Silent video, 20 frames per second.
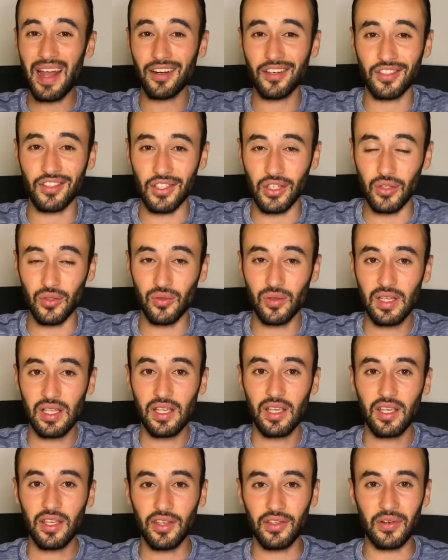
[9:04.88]
to you.
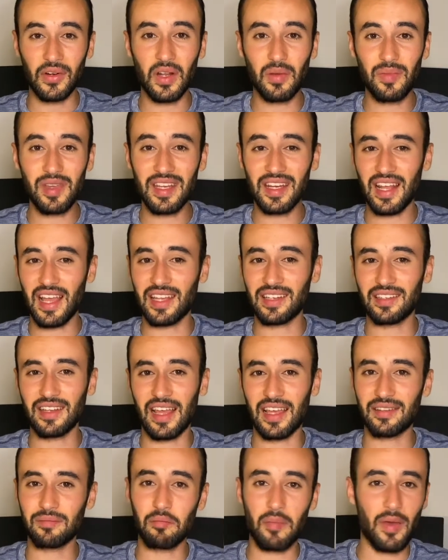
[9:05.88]
You know what I mean?
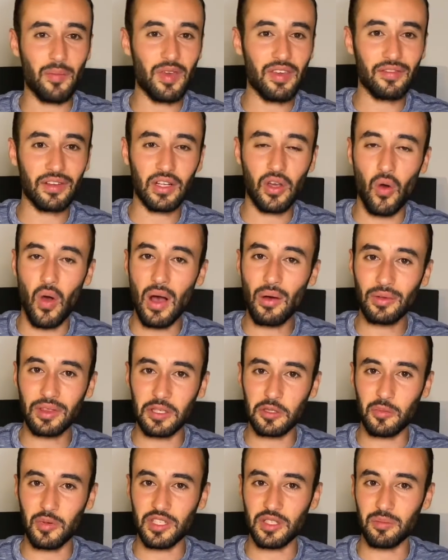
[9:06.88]
And maybe even go out with
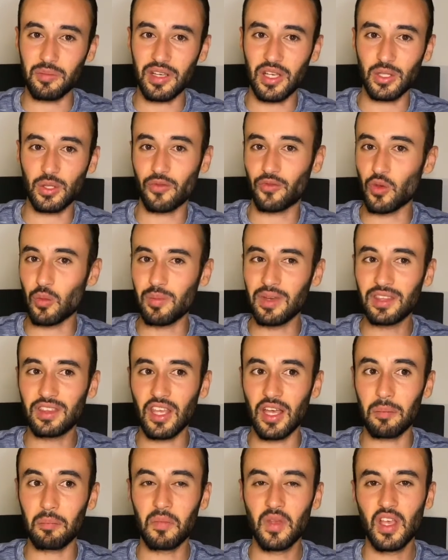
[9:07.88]
this person, because if you meet
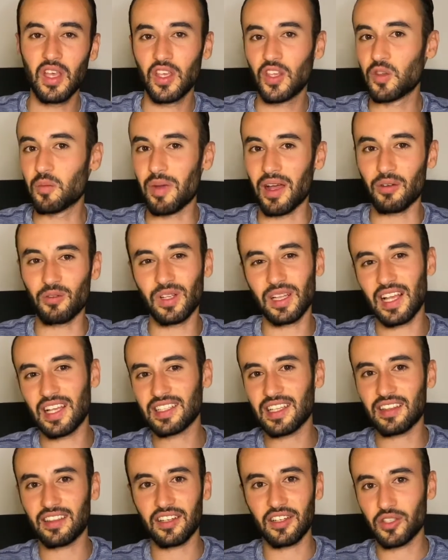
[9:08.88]
them, you might realize
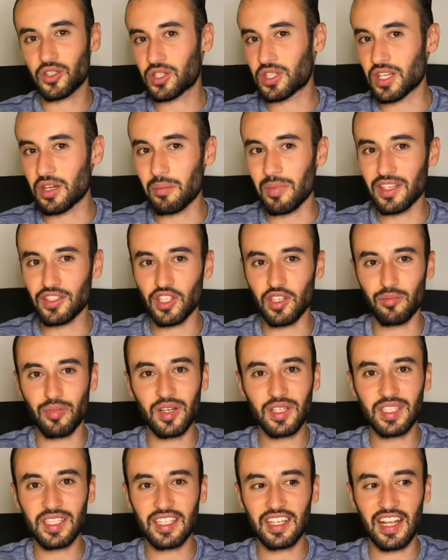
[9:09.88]
that they're just an amazing
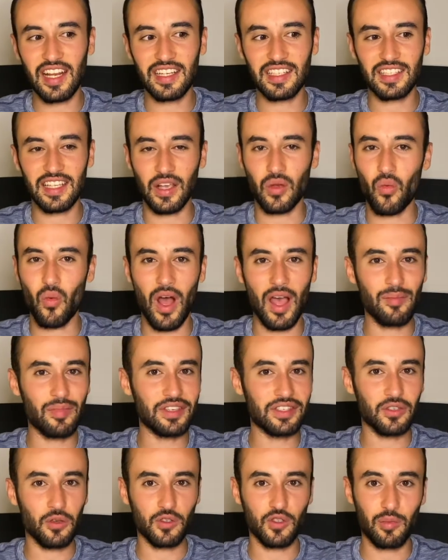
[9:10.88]
person, and it's like, why be
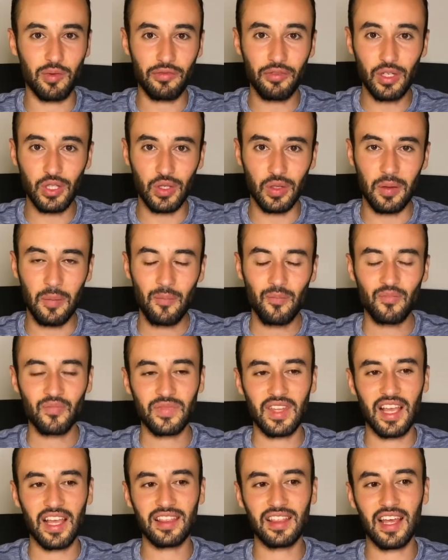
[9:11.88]
so superficial?
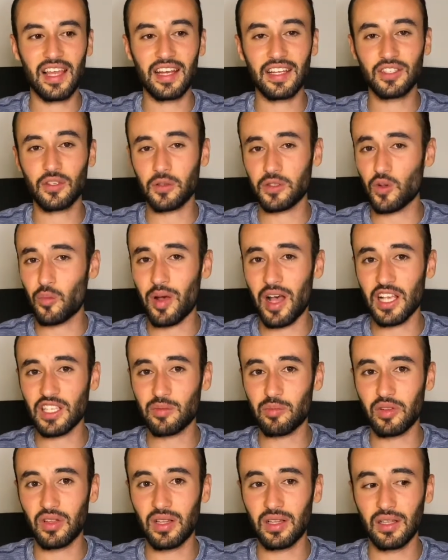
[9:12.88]
And then it's also
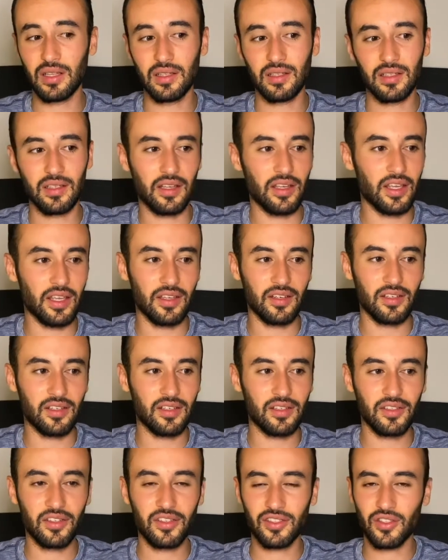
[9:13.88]
possible
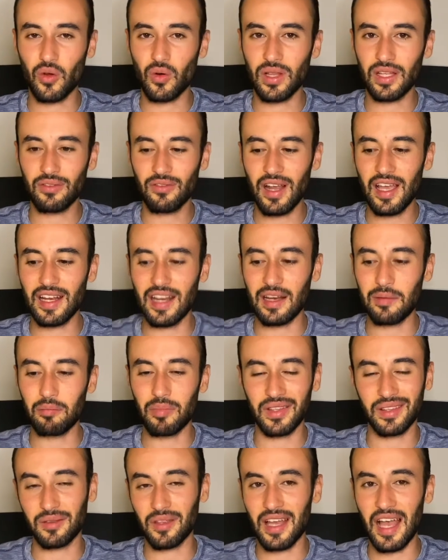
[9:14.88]
you're totally right.
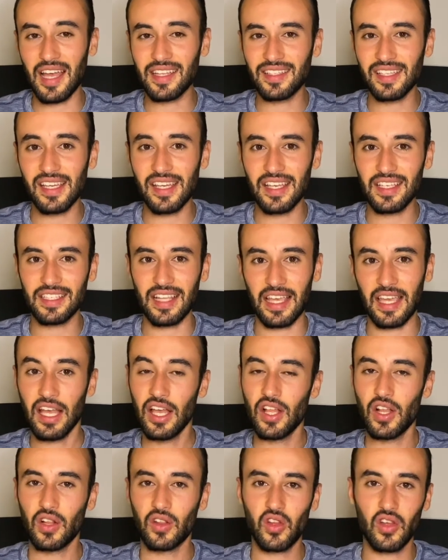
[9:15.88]
But the idea is, like,
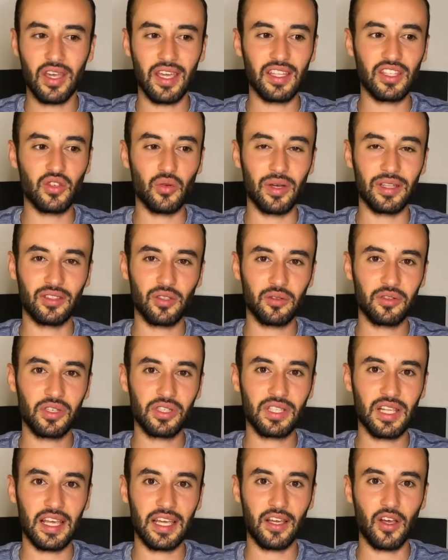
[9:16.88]
look into it. Don't
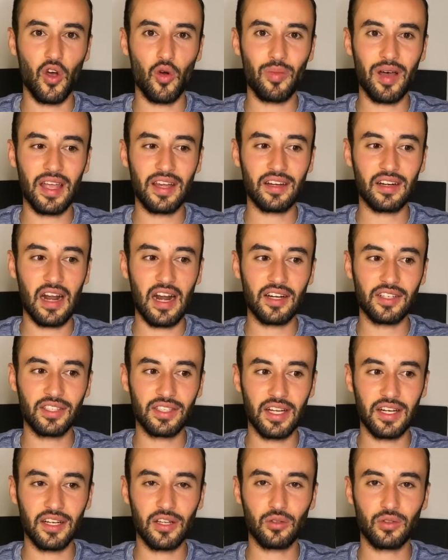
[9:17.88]
just, like, go by our
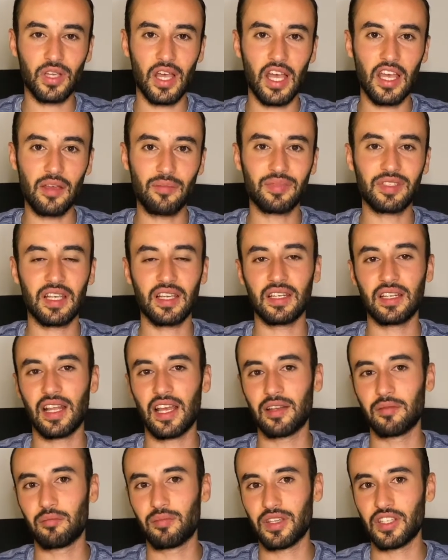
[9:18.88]
stereotypes
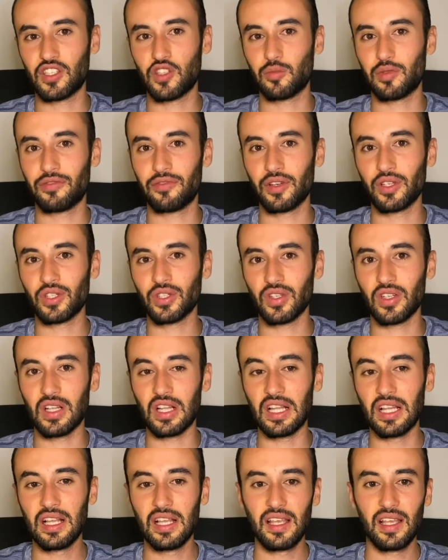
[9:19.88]
and be
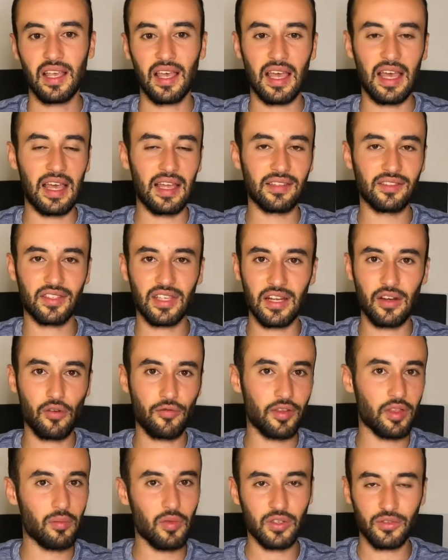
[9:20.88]
superficial and say no
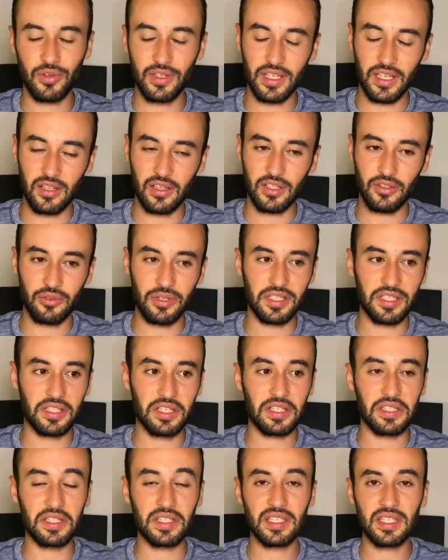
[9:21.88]
for the most ridiculous
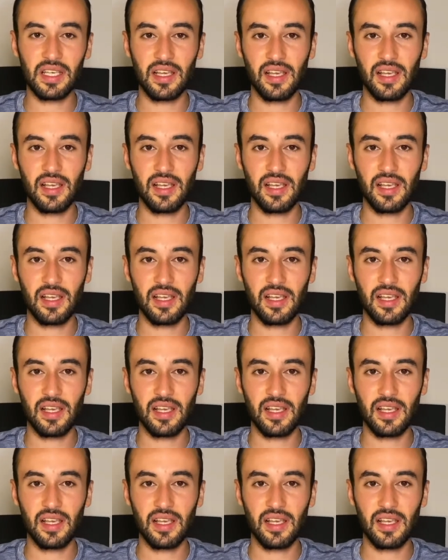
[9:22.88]
reasons.